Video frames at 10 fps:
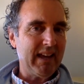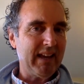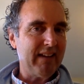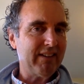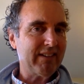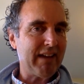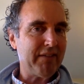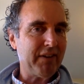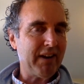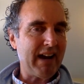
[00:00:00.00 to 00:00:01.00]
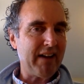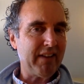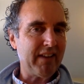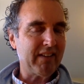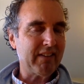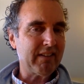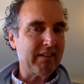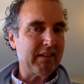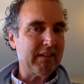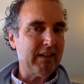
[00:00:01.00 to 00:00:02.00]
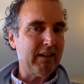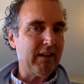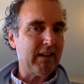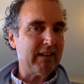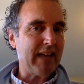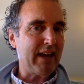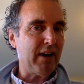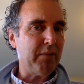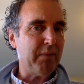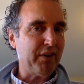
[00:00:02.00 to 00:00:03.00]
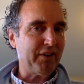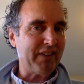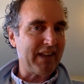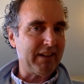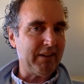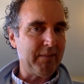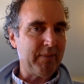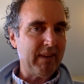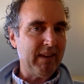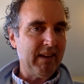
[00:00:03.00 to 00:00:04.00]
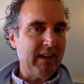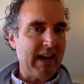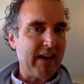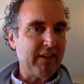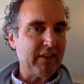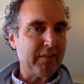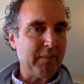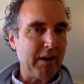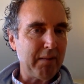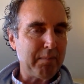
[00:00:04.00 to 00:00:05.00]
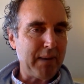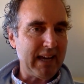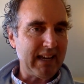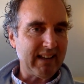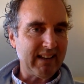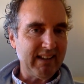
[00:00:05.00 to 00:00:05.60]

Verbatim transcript: and discover how this little Lego motorcycle, how the smart bike